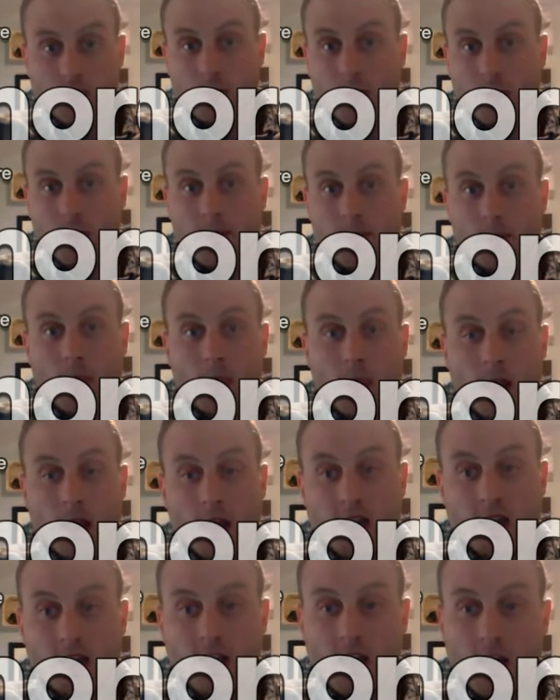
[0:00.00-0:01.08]
but I
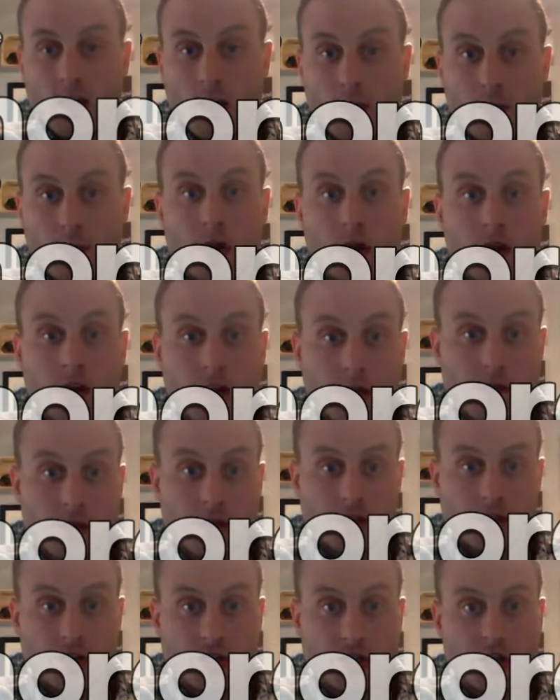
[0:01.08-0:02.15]
set up an
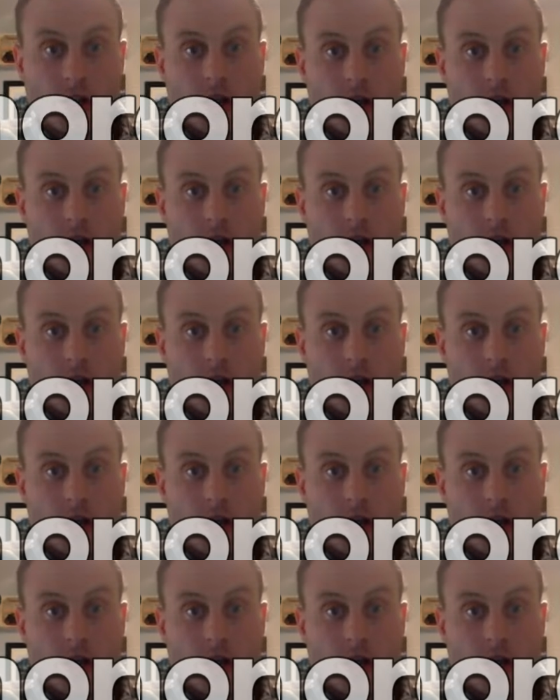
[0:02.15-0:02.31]
image,